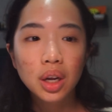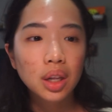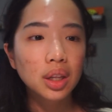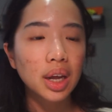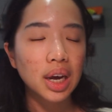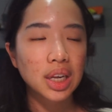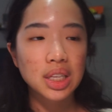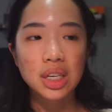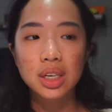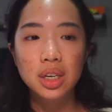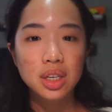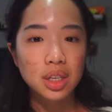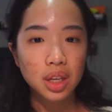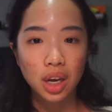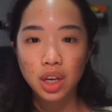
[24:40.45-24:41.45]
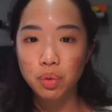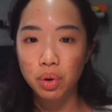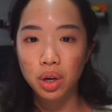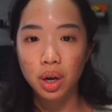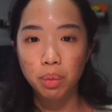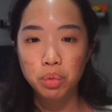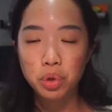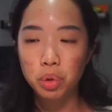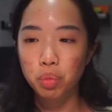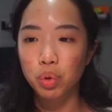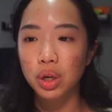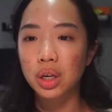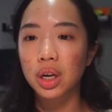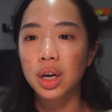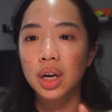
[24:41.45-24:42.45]
likes and dislikes when it comes to
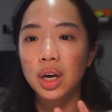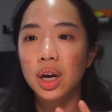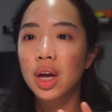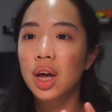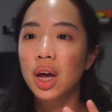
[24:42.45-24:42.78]
reading,